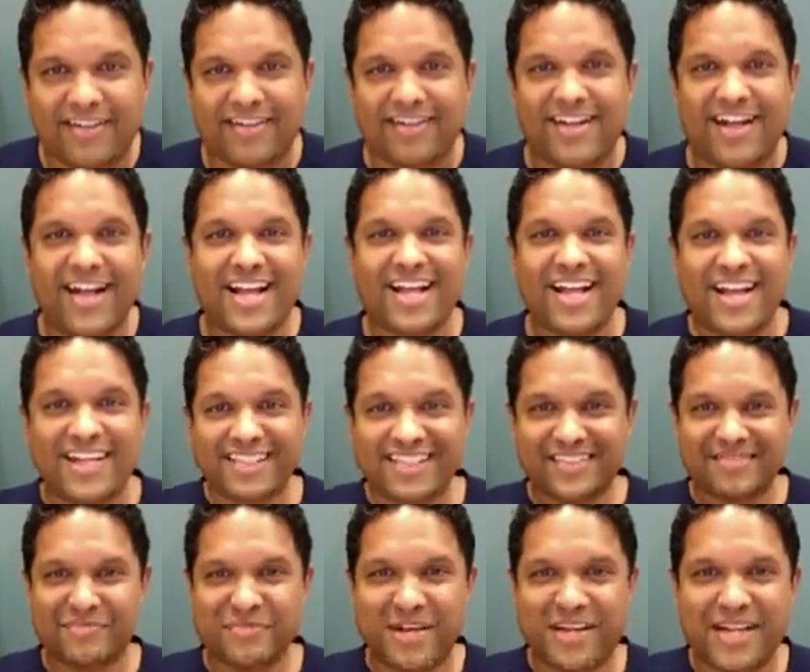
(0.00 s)
Hi
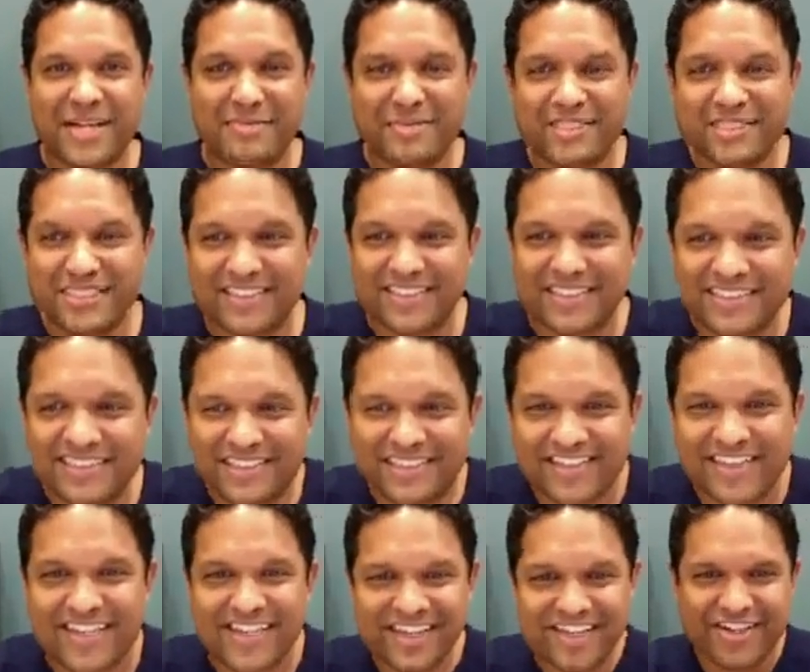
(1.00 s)
guys, my name is
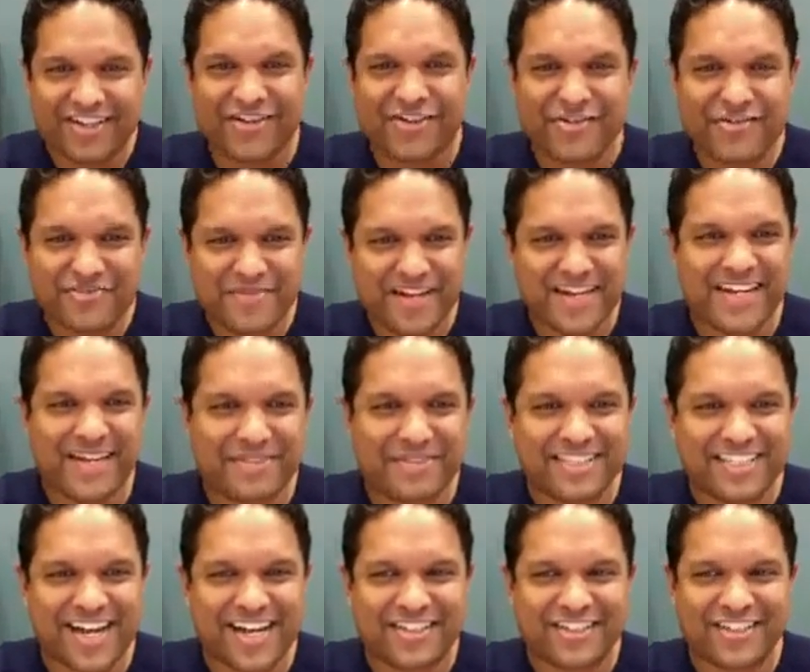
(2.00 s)

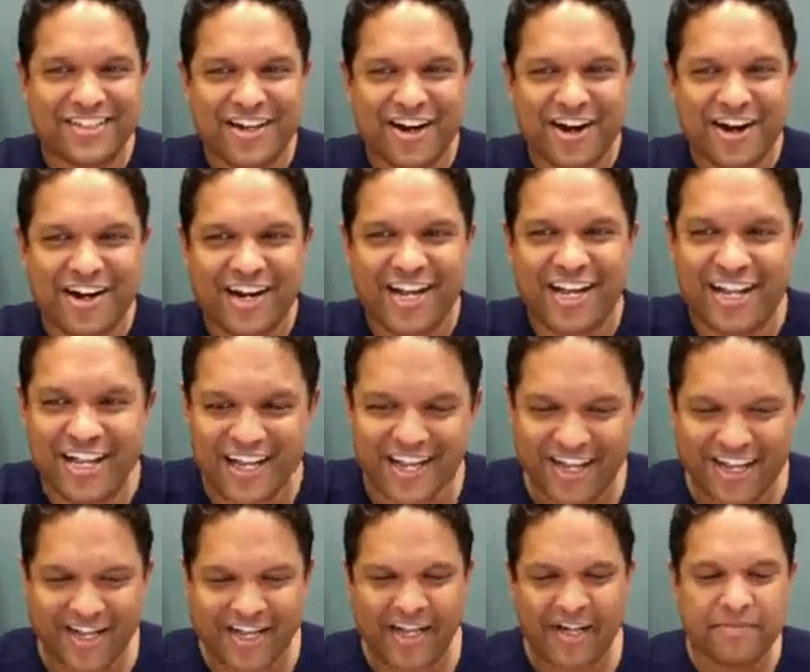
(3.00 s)
Dr. Khare.
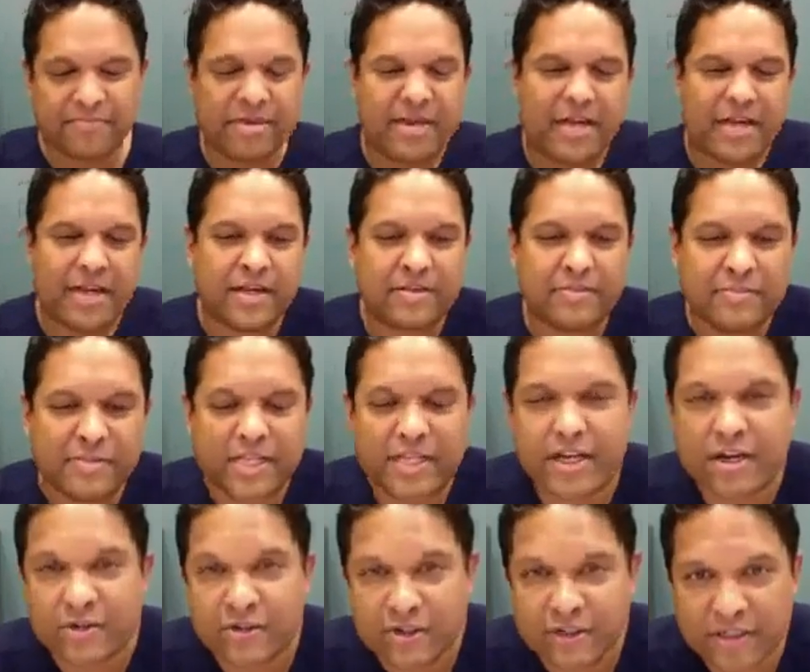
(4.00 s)
I am the
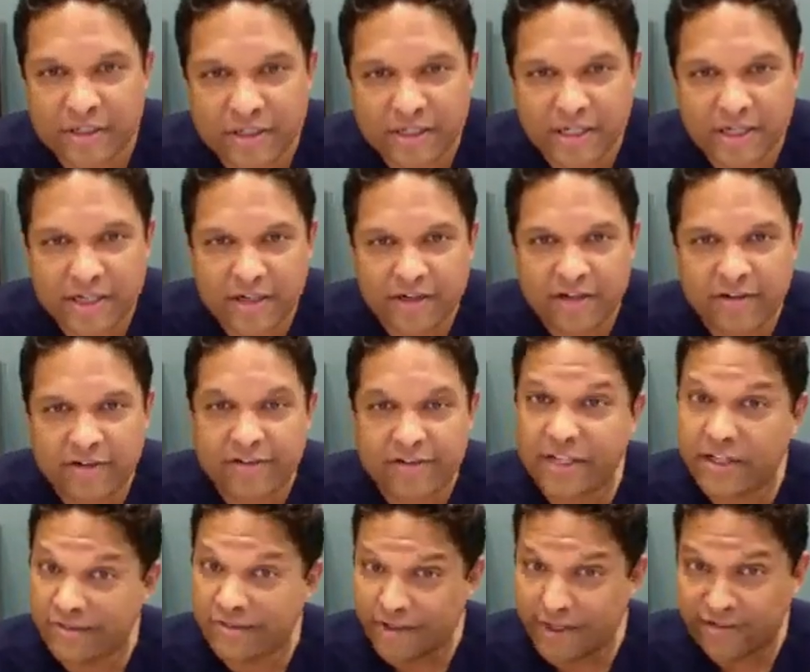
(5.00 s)
owner of
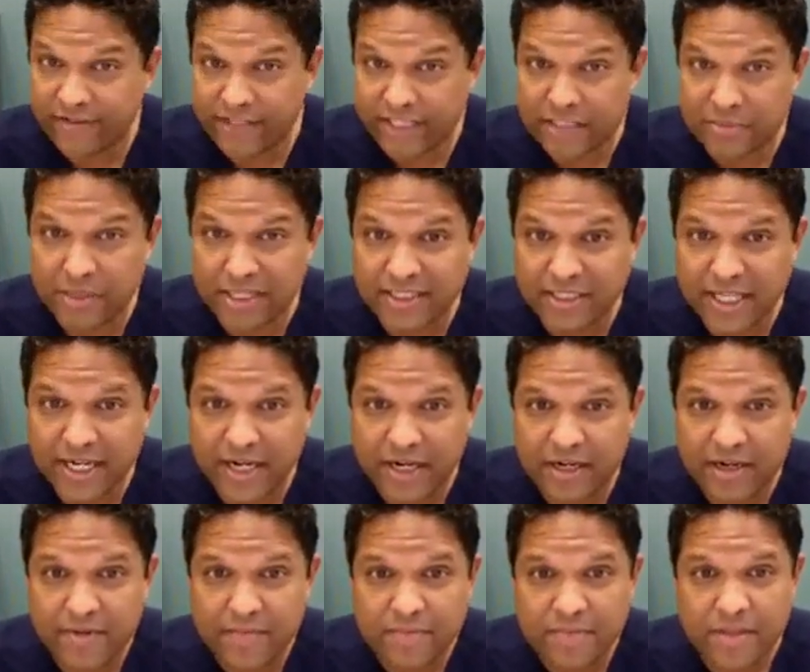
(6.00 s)
Innovative Express
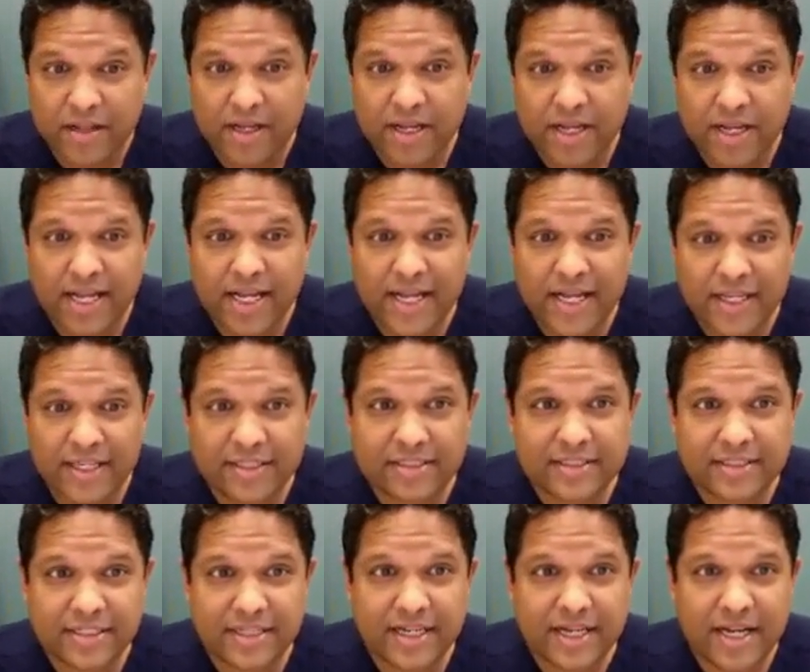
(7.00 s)
Care,
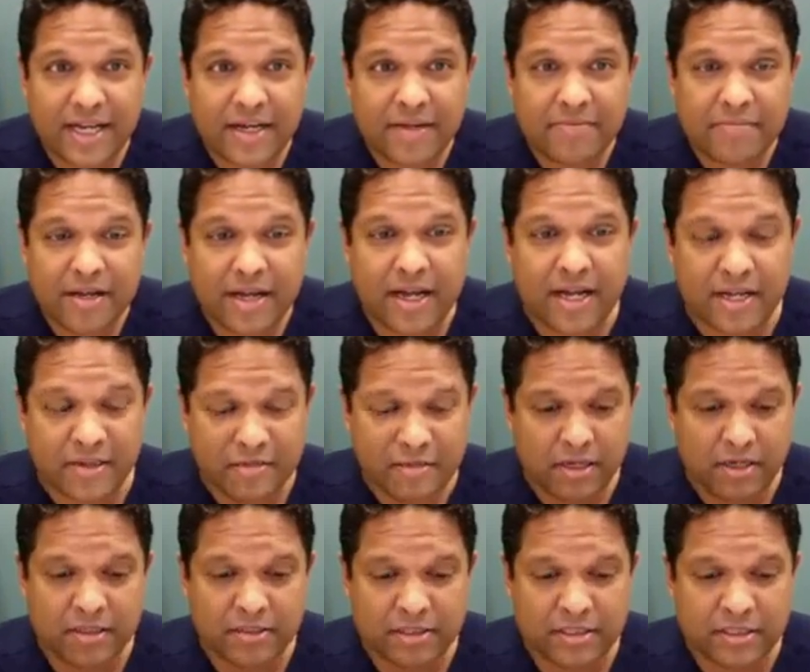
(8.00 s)
and I am
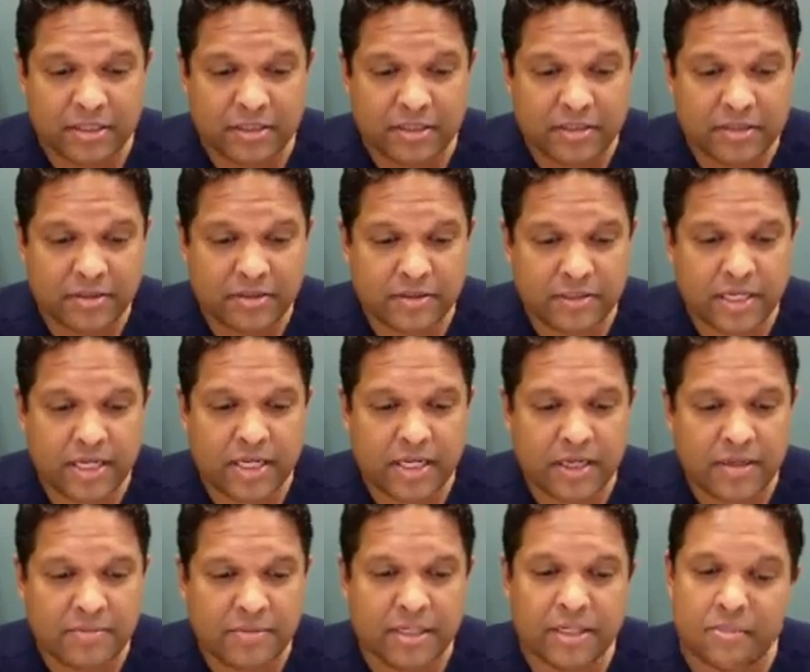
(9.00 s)
also
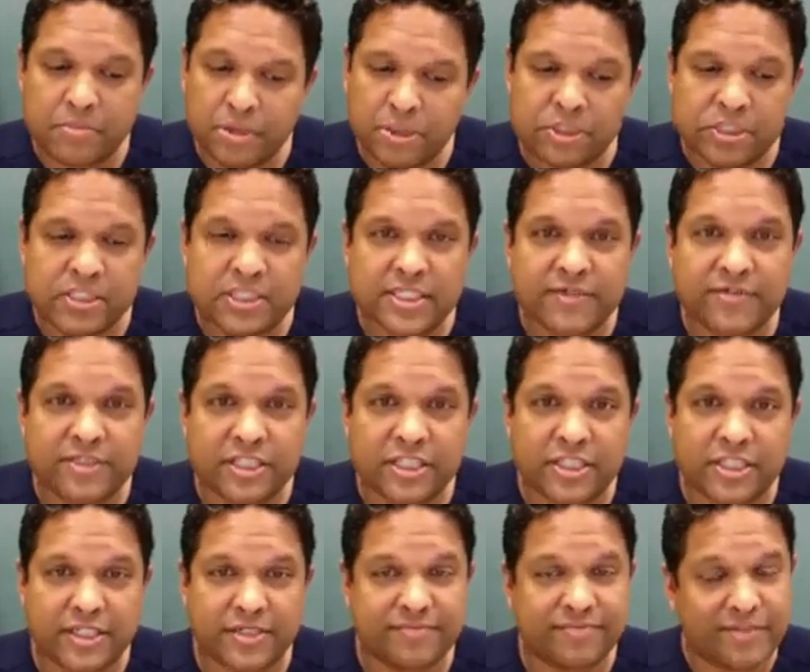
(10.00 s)
an emergency
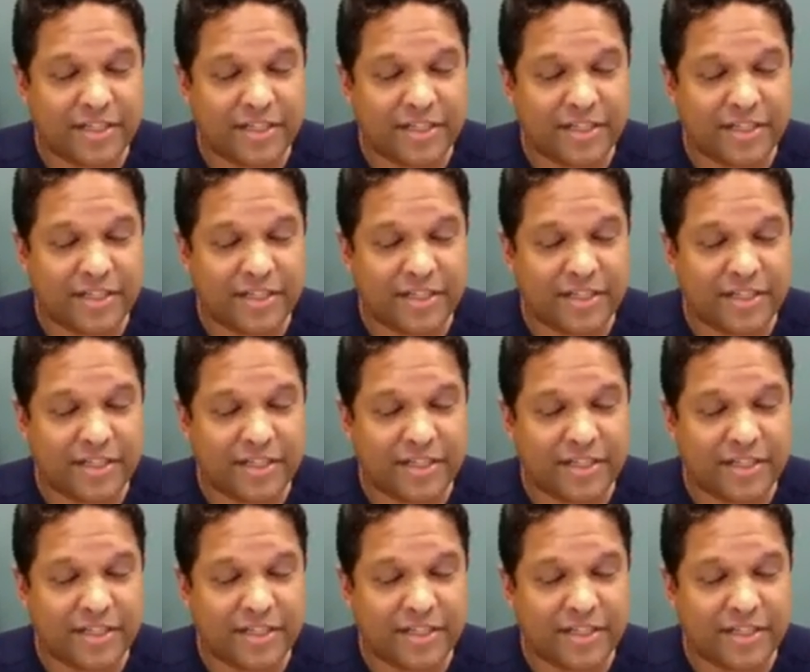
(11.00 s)
physician.